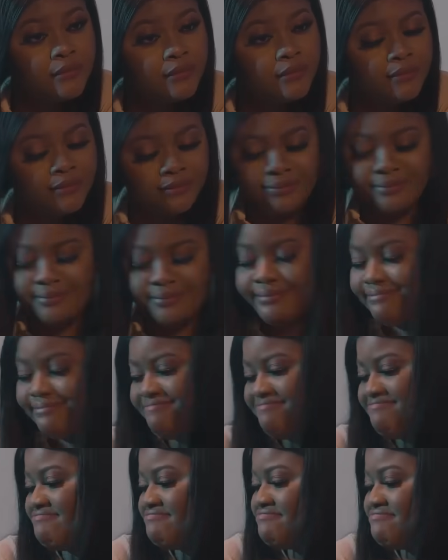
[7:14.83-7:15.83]

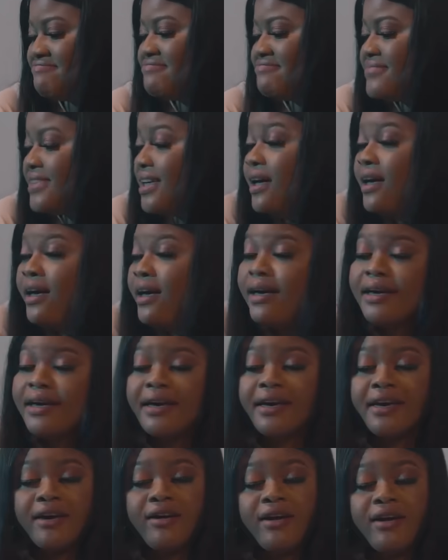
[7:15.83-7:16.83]

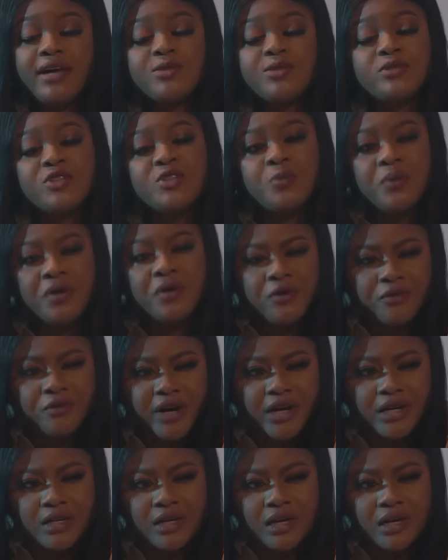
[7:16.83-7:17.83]
Girl, as we speak
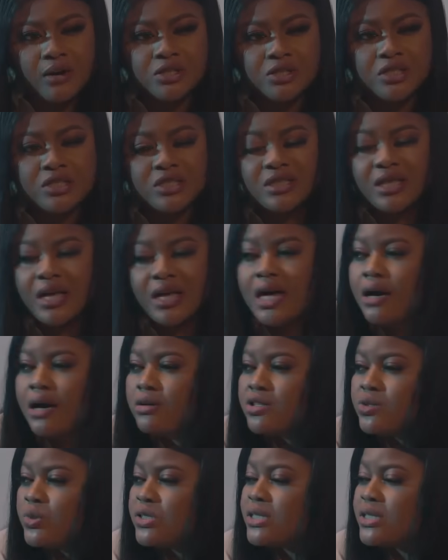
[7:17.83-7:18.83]
right now, she's in the
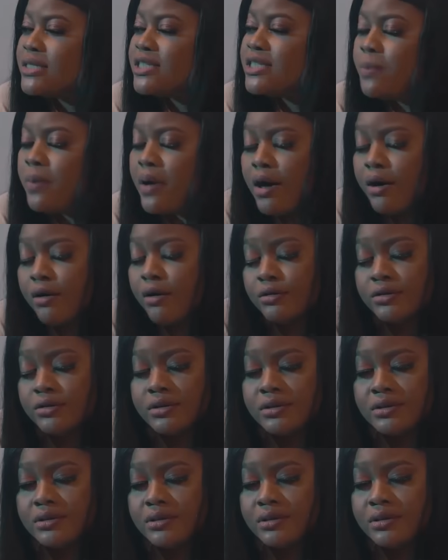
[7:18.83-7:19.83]
house with her
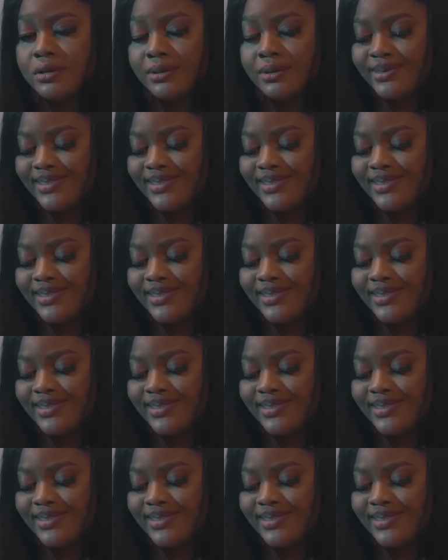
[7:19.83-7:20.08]
spouse.